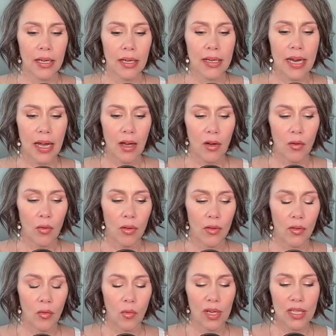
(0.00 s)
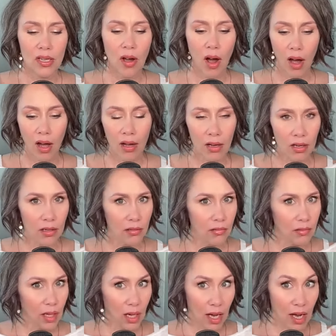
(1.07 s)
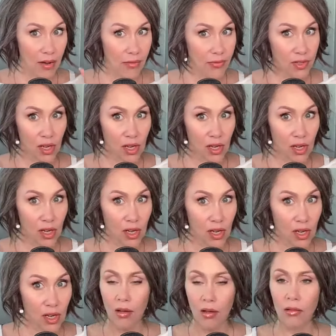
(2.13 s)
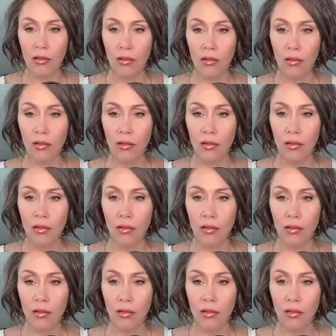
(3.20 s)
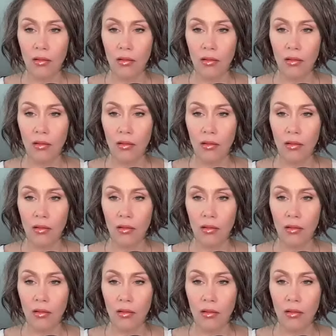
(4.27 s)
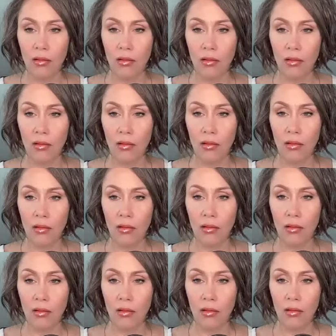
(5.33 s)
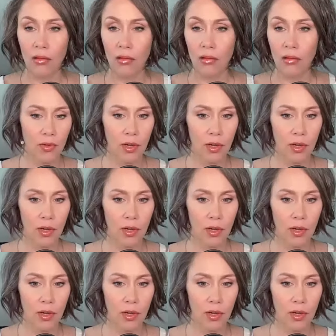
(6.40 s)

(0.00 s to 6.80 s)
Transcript: Now, we talk I've talked a lot about how feelings are the lower harmonic.